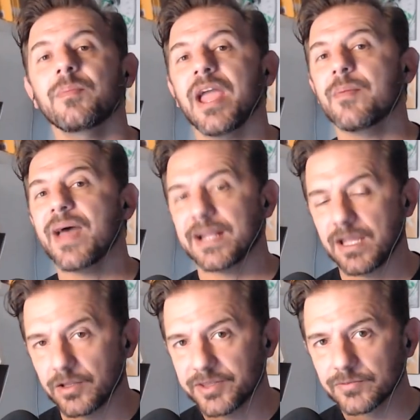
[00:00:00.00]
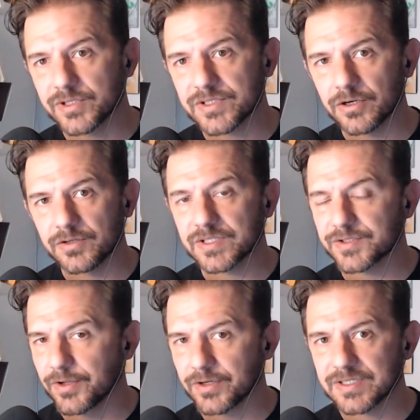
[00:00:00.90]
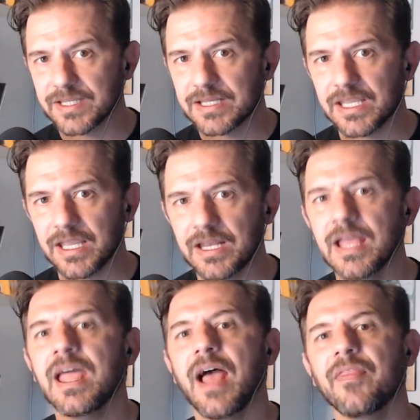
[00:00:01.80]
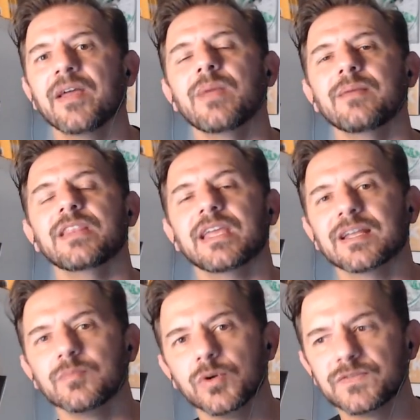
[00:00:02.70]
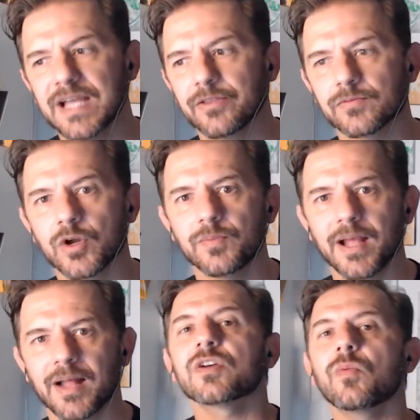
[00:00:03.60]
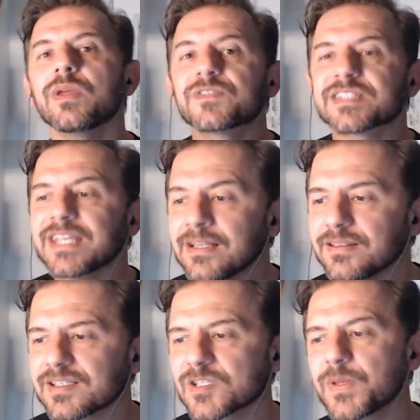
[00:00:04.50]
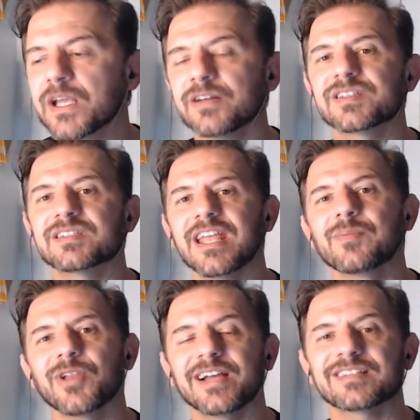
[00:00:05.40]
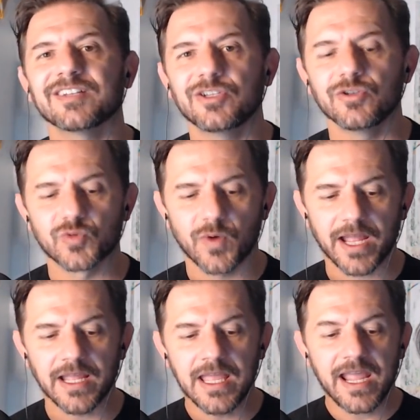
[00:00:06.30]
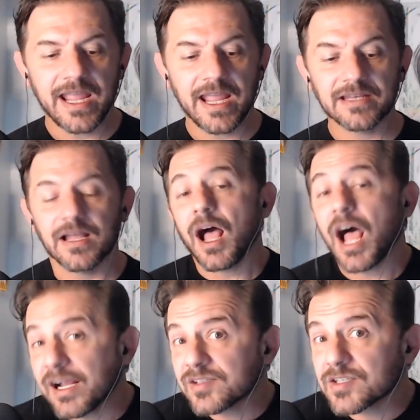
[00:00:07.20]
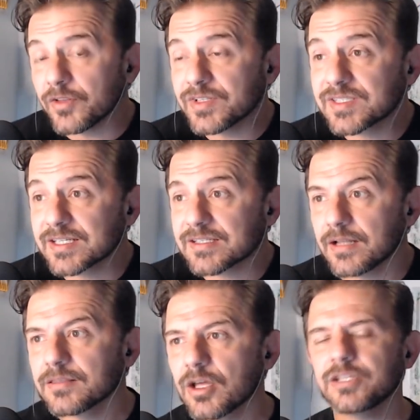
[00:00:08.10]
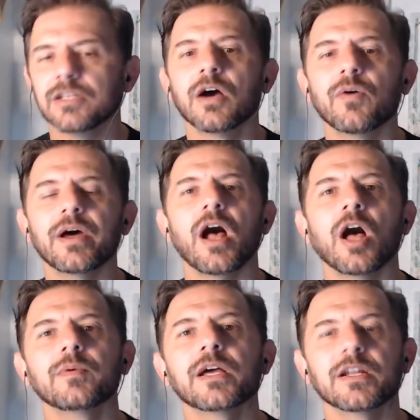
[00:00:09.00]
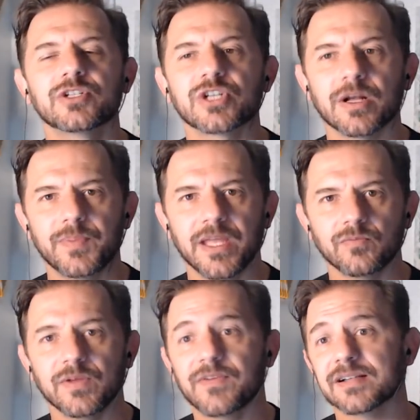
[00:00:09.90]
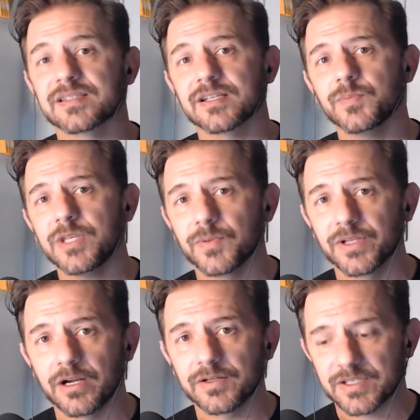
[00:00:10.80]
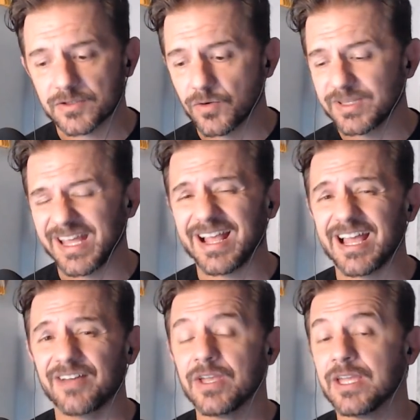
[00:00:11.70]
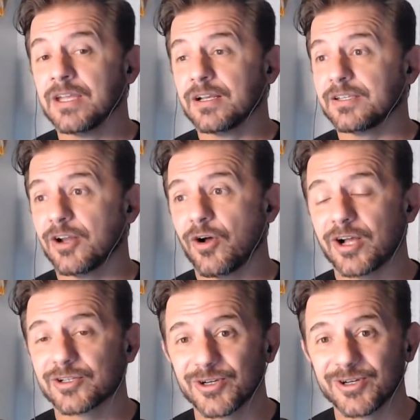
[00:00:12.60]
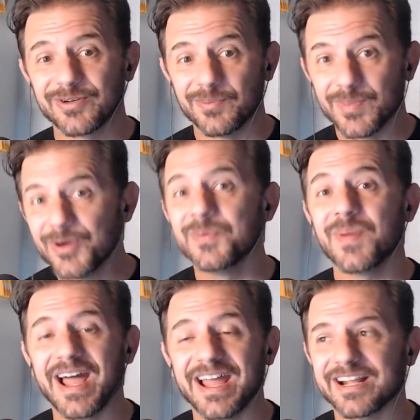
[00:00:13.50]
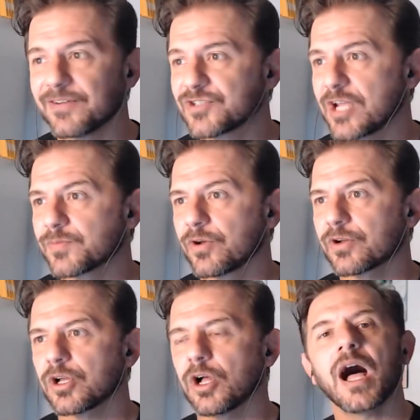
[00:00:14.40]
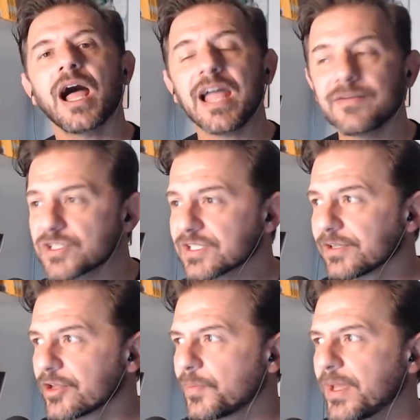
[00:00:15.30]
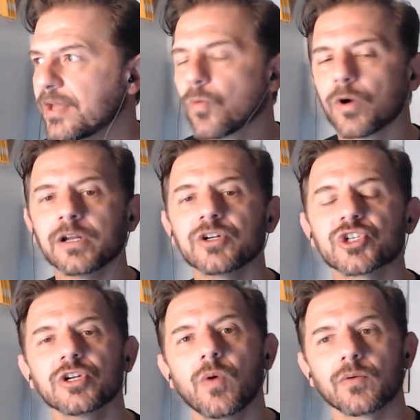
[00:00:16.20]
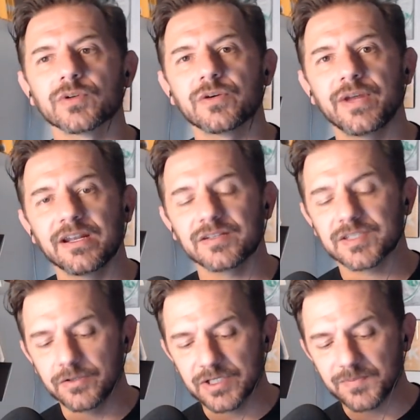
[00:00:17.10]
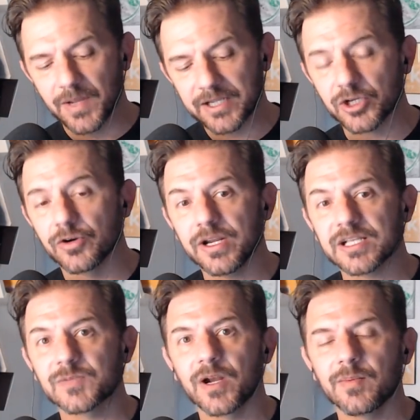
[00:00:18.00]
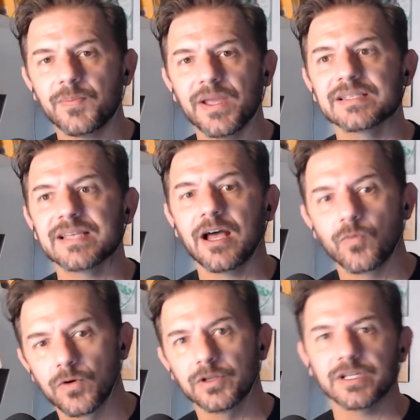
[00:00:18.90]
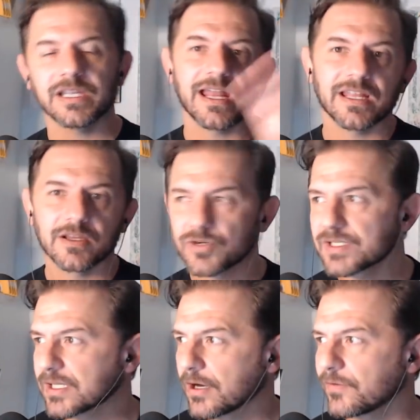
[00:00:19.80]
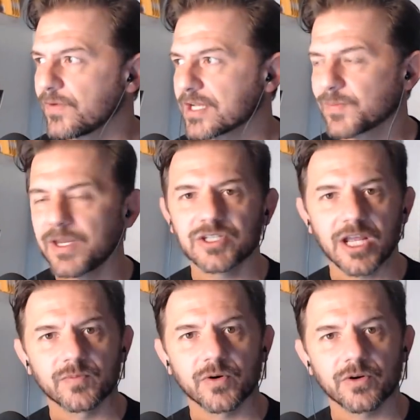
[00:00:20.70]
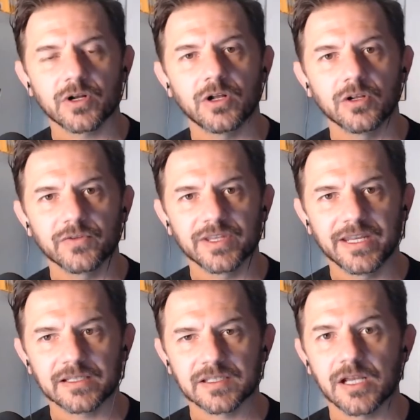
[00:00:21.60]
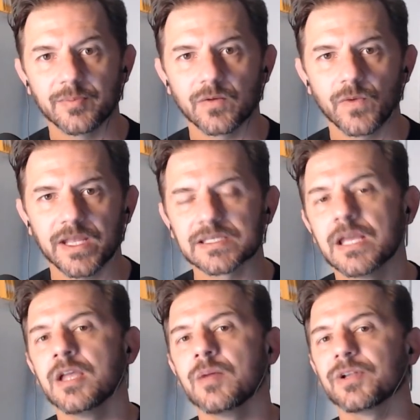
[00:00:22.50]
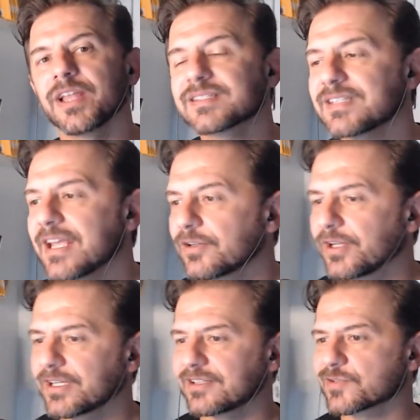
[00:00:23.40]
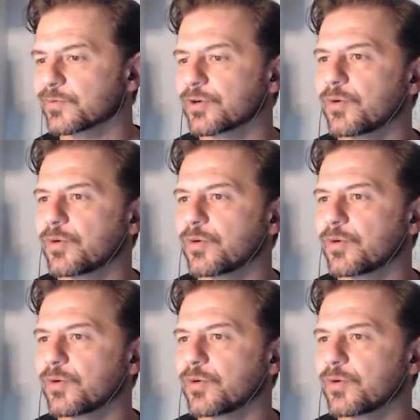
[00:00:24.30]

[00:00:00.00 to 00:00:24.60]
pay back healthy returns as long as they can, and then maybe they can move down the roadmap. So we've seen that this has begun to stabilize in a huge way. And I saw these things and I thought, you know what? I'm going to jump in. We've got some people in our Discord that have you know, a good moon bag of JADE Protocol. I have just a little bit. We're going to show you what we're doing. And as soon as my current experiment pays out, we're looking at increasing our investment in JADE Protocol over the next coming weeks. But let's take a look at this real